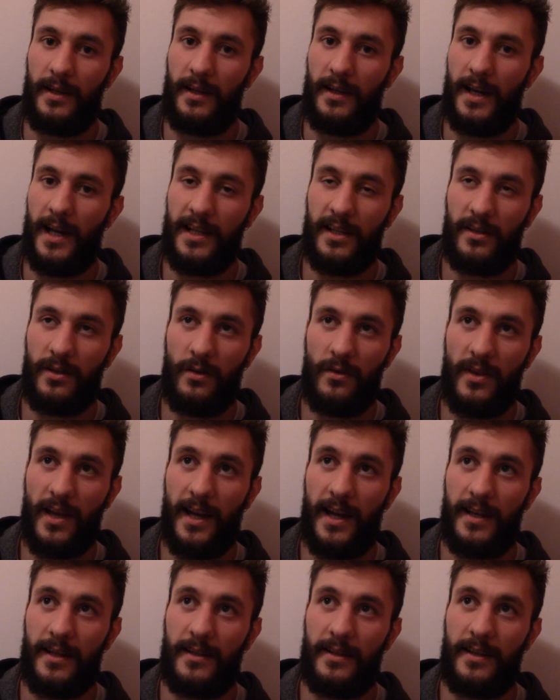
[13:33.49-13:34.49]
I didn't know
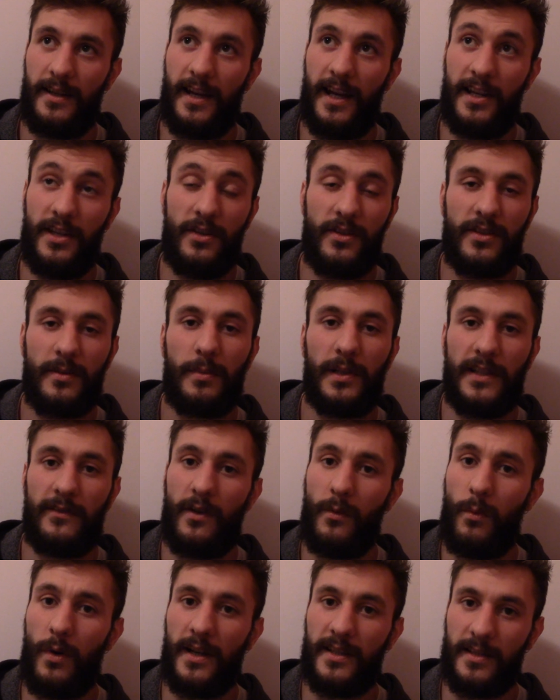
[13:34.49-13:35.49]
that. I used to believe
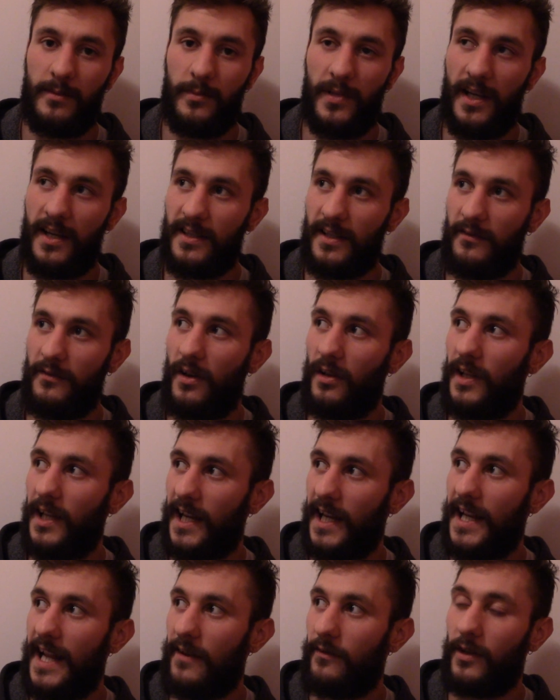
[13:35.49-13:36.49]
it wasn't, because I felt like
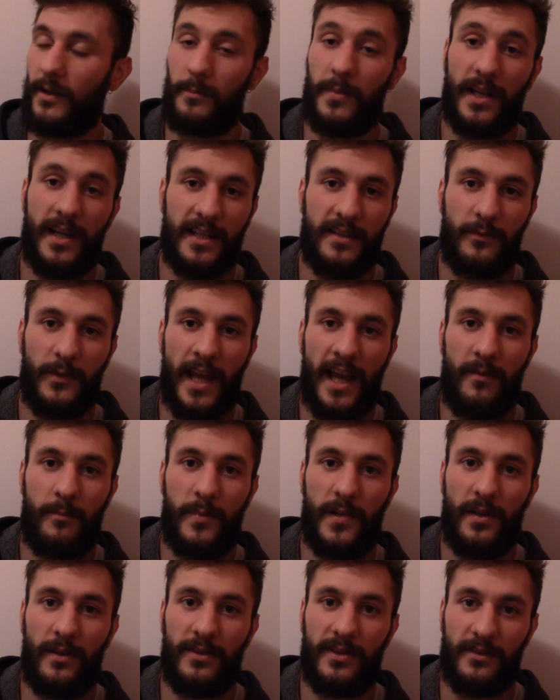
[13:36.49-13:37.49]
because if we have
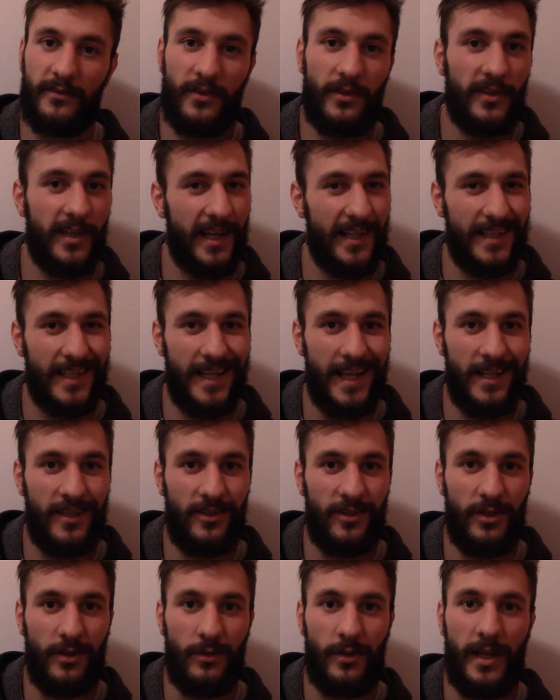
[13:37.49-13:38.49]
bills, it feels like it's
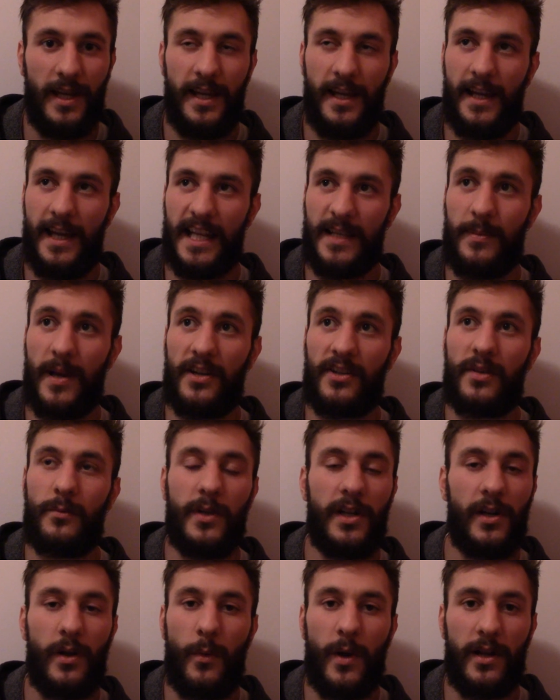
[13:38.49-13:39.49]
against you. Especially
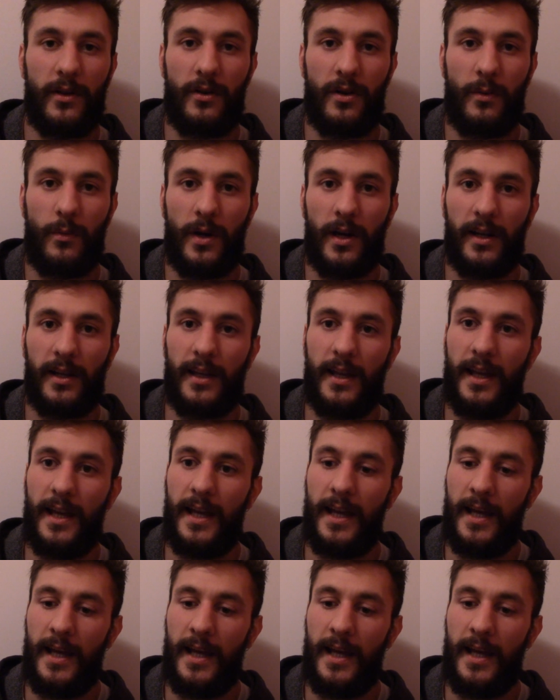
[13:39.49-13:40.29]
when you don't want to go to work.